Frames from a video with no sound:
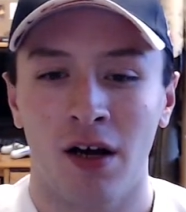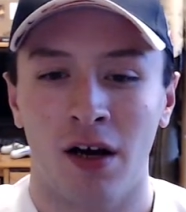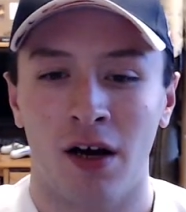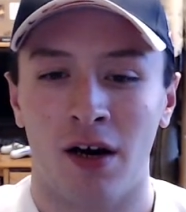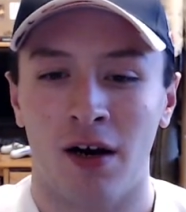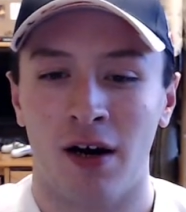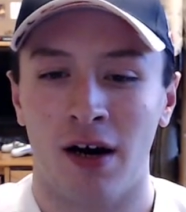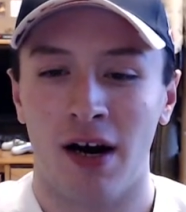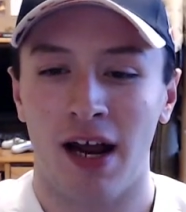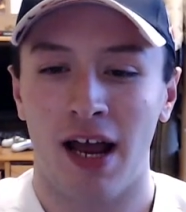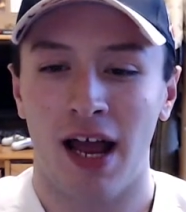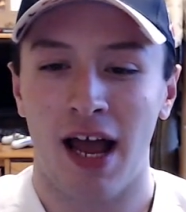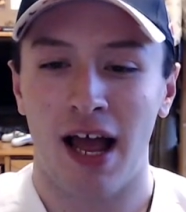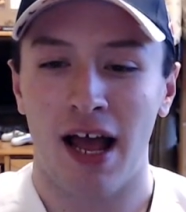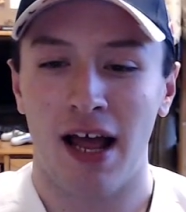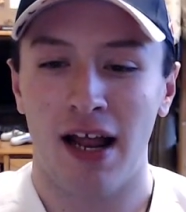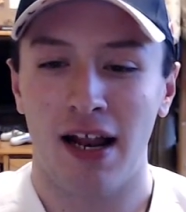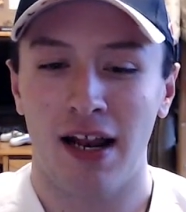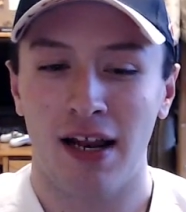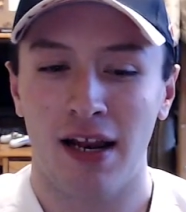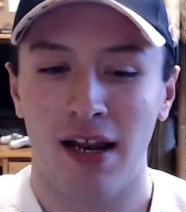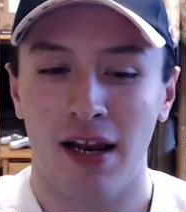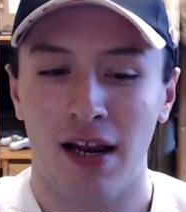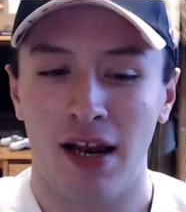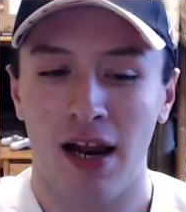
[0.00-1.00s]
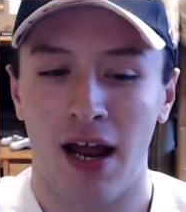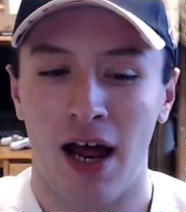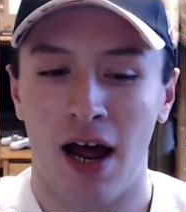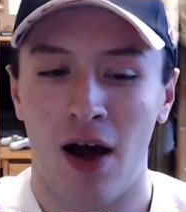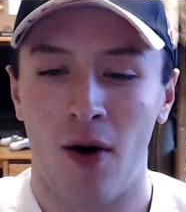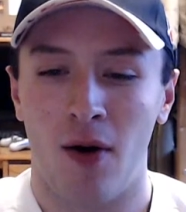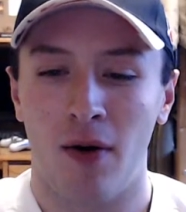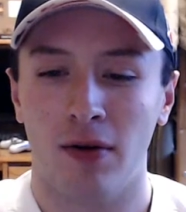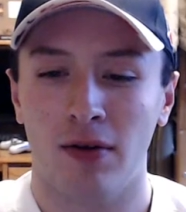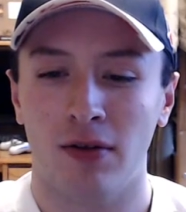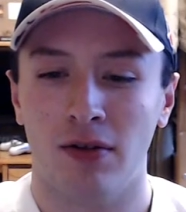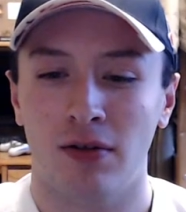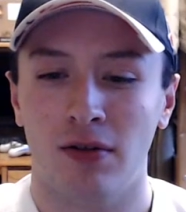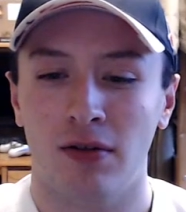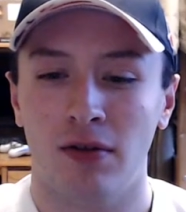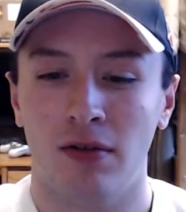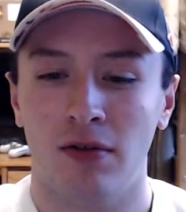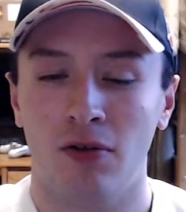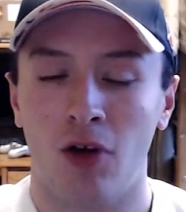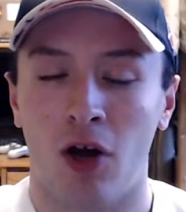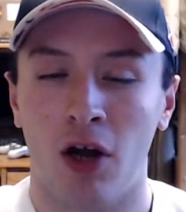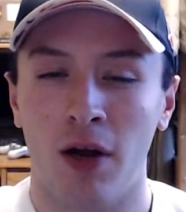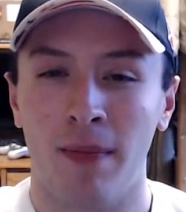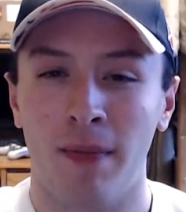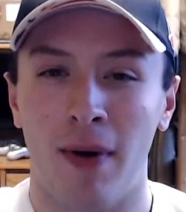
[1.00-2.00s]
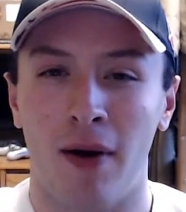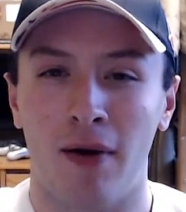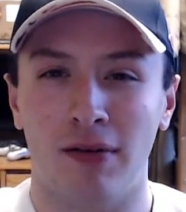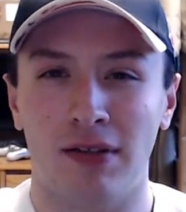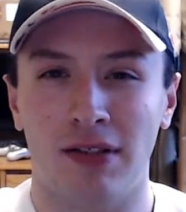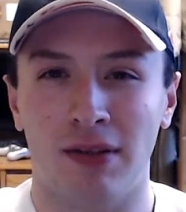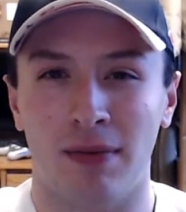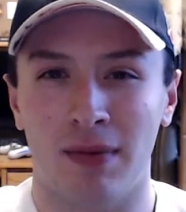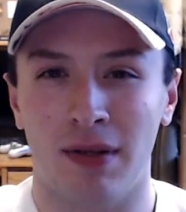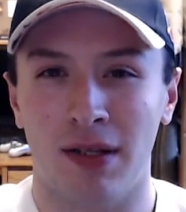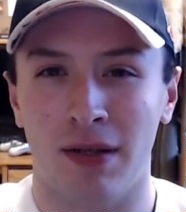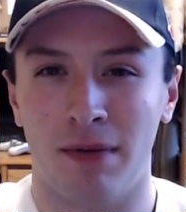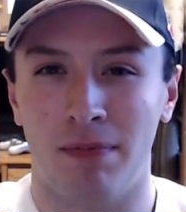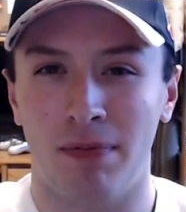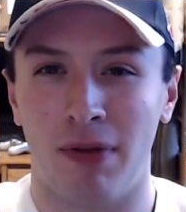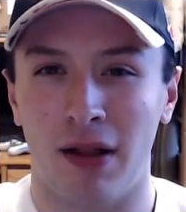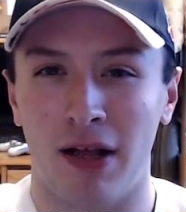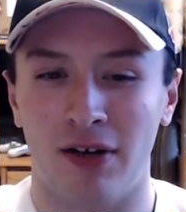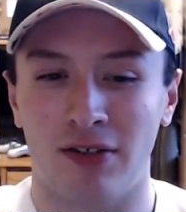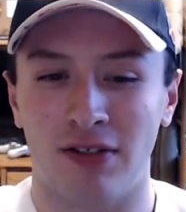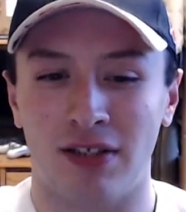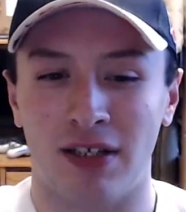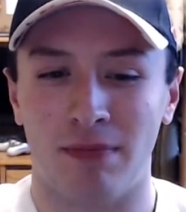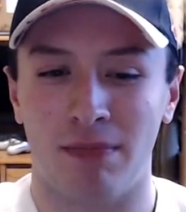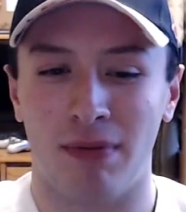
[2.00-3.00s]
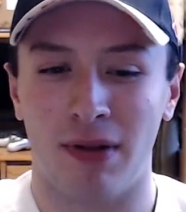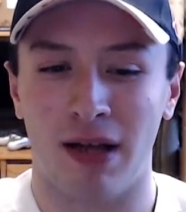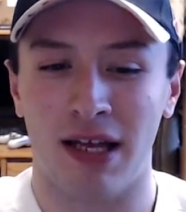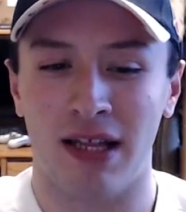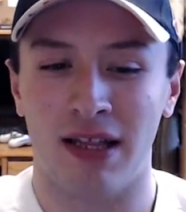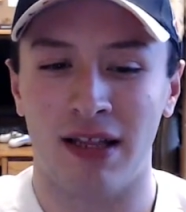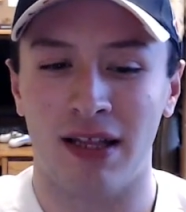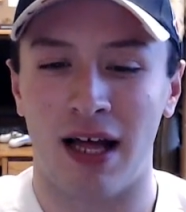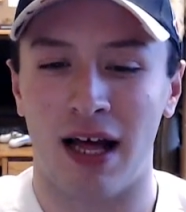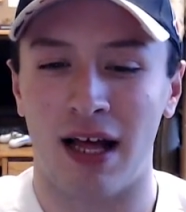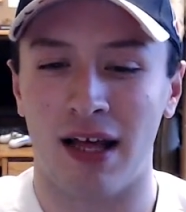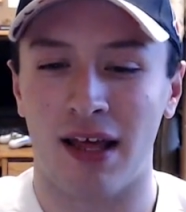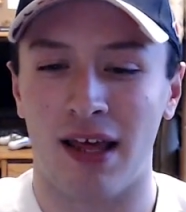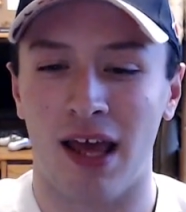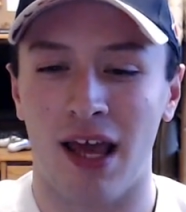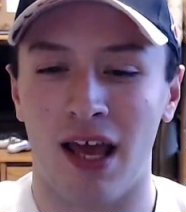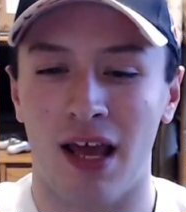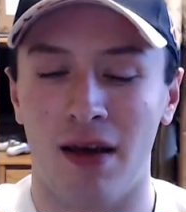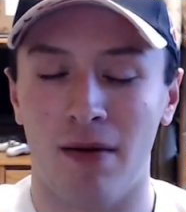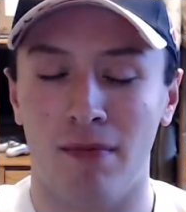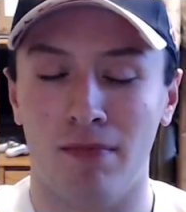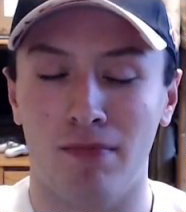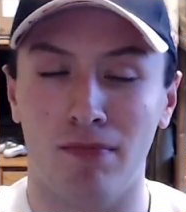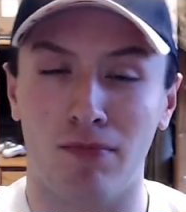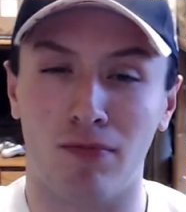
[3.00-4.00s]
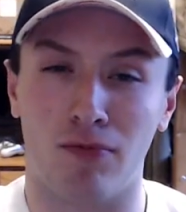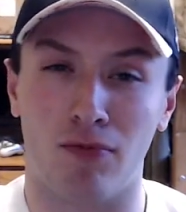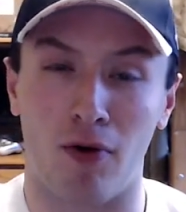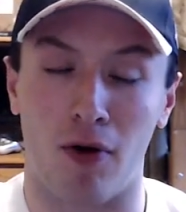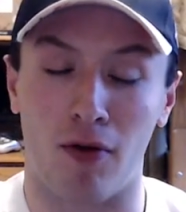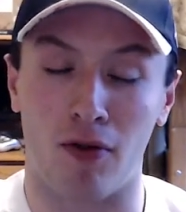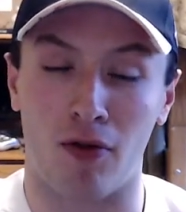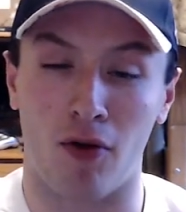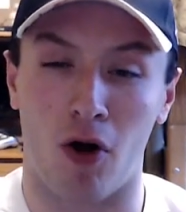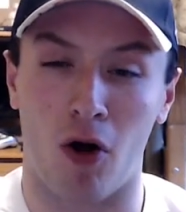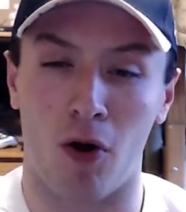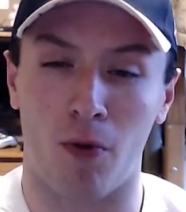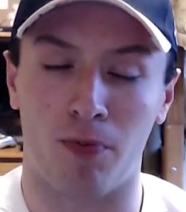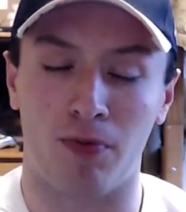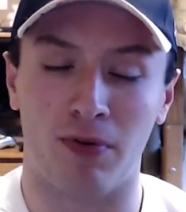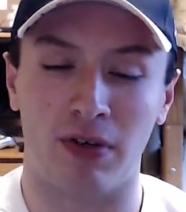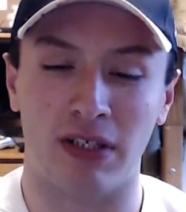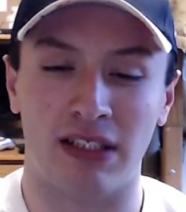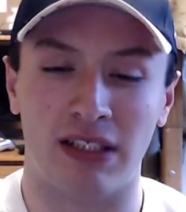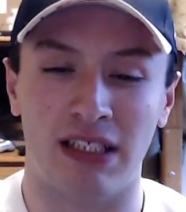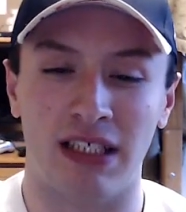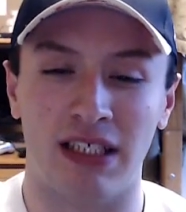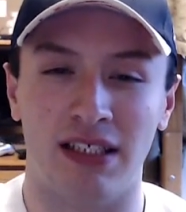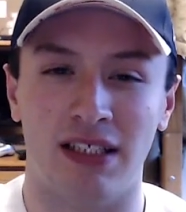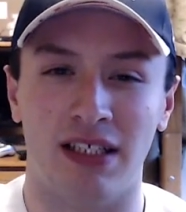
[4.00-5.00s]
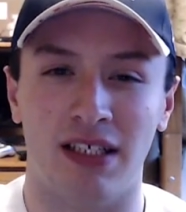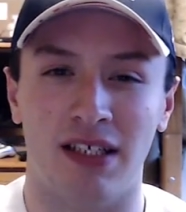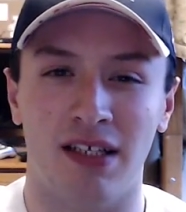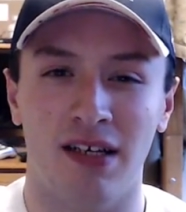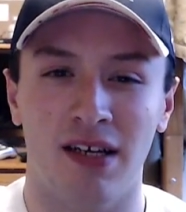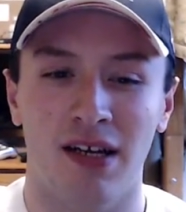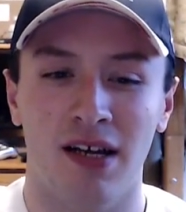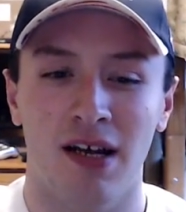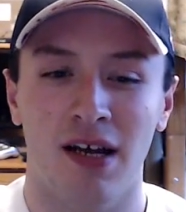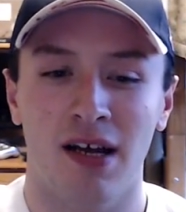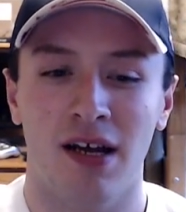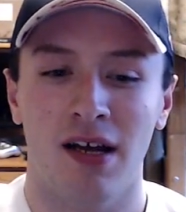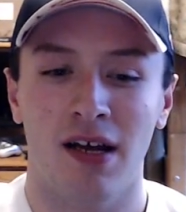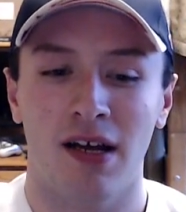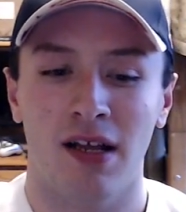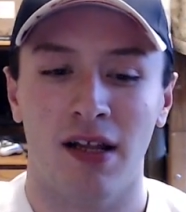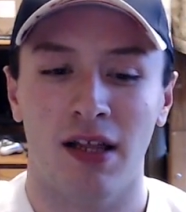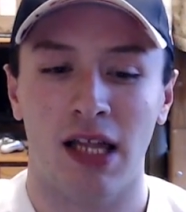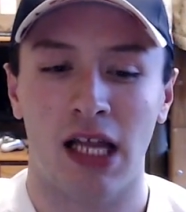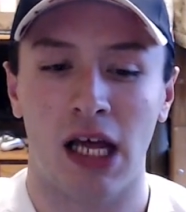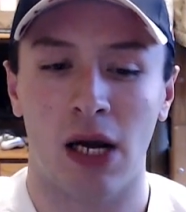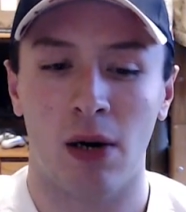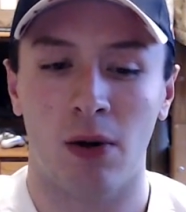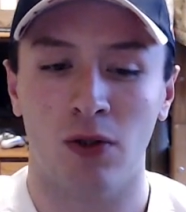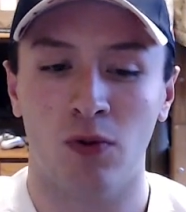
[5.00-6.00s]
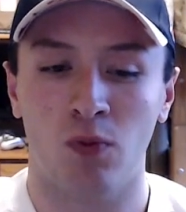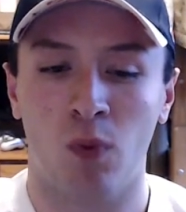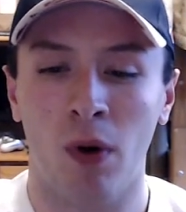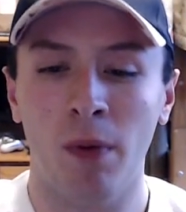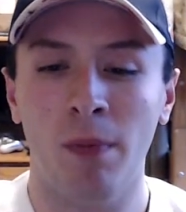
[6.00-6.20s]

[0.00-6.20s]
All right, now talking about some of the players that played in that game throughout all preseason, there was